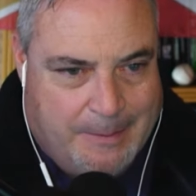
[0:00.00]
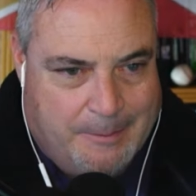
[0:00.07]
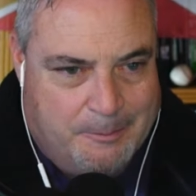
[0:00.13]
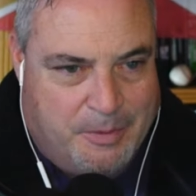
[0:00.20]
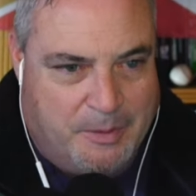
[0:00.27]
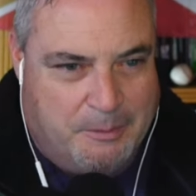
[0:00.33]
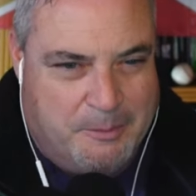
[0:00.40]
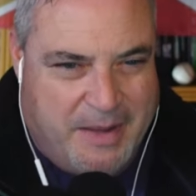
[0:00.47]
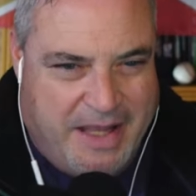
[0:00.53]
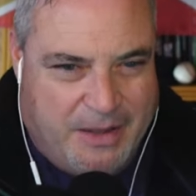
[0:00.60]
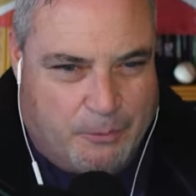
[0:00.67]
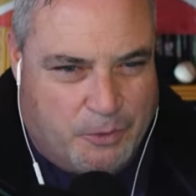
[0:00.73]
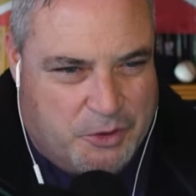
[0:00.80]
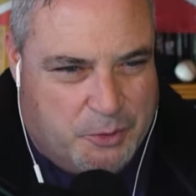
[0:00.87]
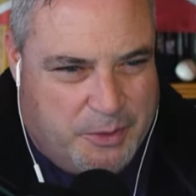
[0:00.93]
But
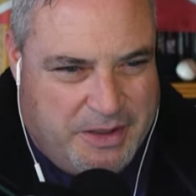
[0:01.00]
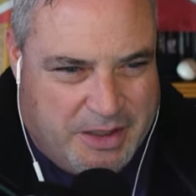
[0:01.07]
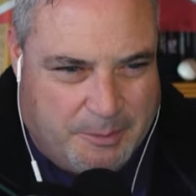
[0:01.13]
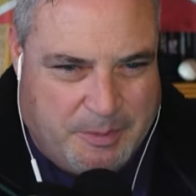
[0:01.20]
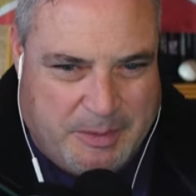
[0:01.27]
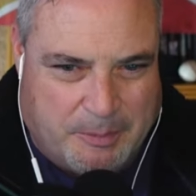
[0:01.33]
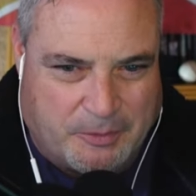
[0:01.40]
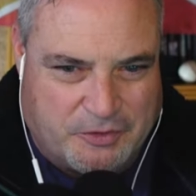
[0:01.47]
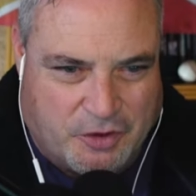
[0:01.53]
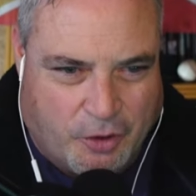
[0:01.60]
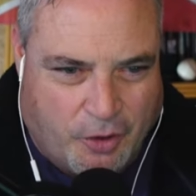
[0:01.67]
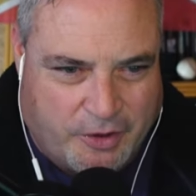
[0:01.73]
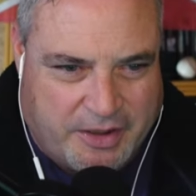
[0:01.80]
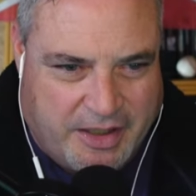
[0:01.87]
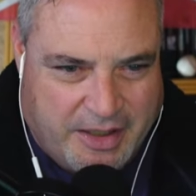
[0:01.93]
man, when you hear people
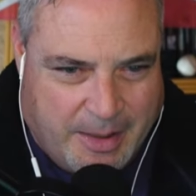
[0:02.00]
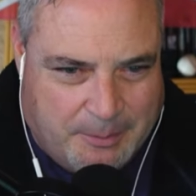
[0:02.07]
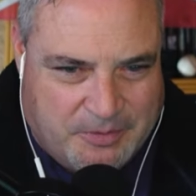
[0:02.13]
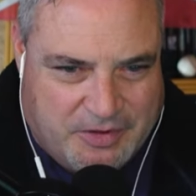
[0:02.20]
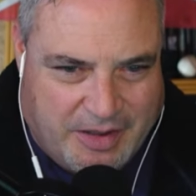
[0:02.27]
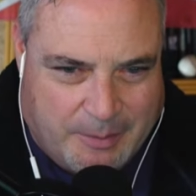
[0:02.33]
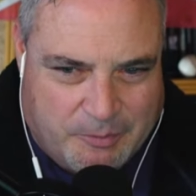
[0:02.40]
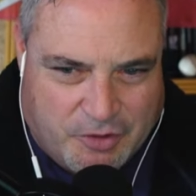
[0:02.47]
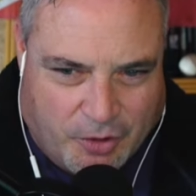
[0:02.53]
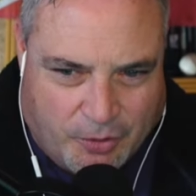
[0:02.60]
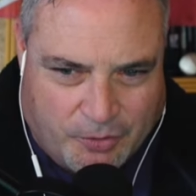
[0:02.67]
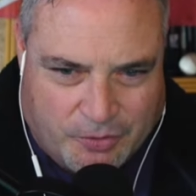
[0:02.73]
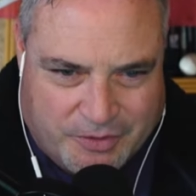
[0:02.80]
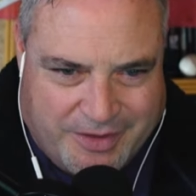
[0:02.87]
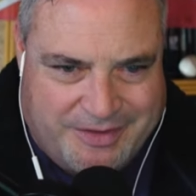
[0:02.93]
talking up Sam
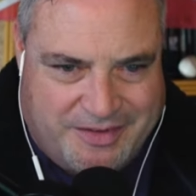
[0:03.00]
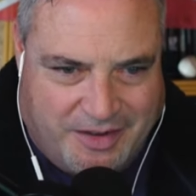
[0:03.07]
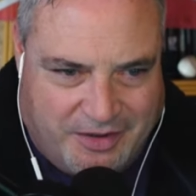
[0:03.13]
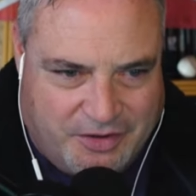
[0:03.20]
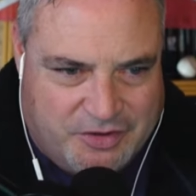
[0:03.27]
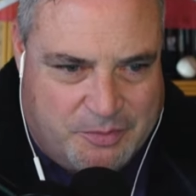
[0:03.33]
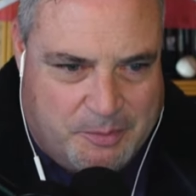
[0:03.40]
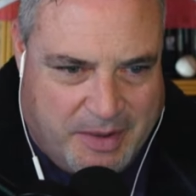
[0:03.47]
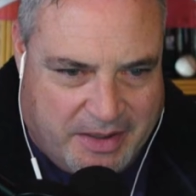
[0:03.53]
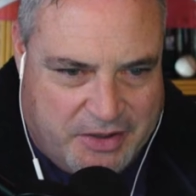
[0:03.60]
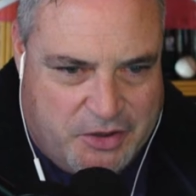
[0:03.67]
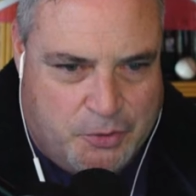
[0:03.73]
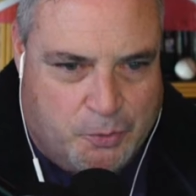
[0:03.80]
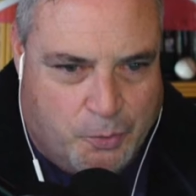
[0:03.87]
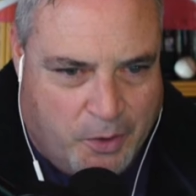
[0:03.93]
Darnold, it does
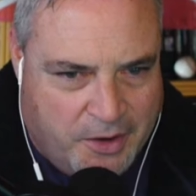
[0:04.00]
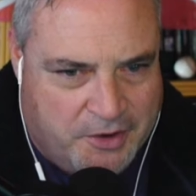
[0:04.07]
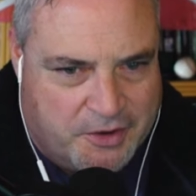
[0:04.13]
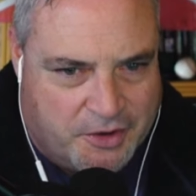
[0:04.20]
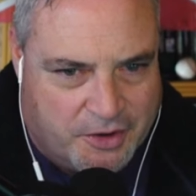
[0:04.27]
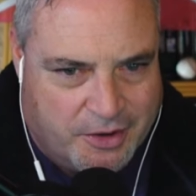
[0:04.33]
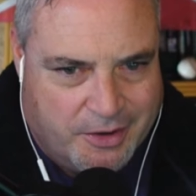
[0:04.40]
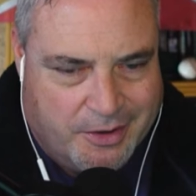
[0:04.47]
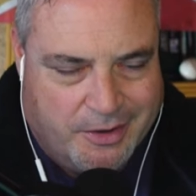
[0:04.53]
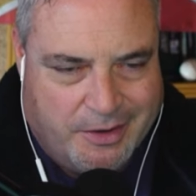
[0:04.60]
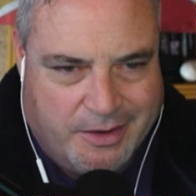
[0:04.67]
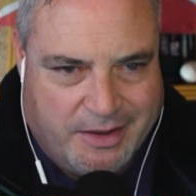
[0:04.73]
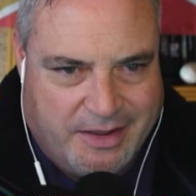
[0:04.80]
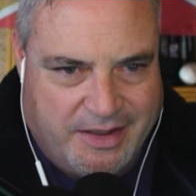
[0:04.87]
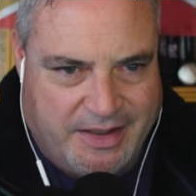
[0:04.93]
make you wonder
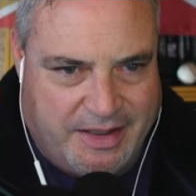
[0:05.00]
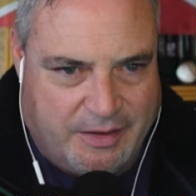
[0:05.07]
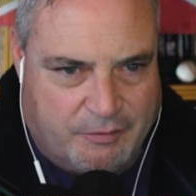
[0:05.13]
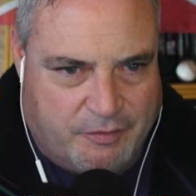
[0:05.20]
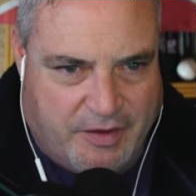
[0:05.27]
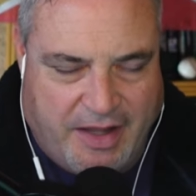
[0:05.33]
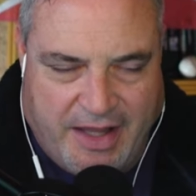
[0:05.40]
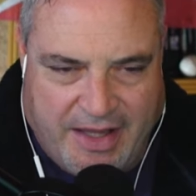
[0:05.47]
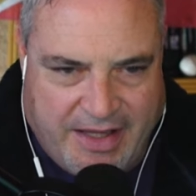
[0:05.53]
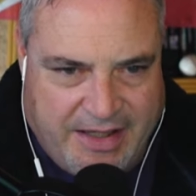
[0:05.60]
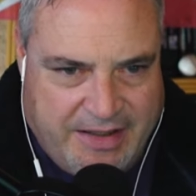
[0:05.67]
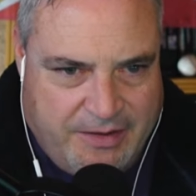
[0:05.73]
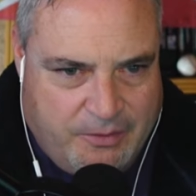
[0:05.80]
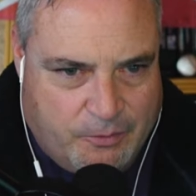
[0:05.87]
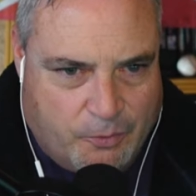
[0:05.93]
if
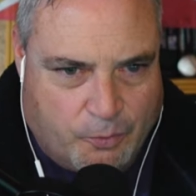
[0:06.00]
A,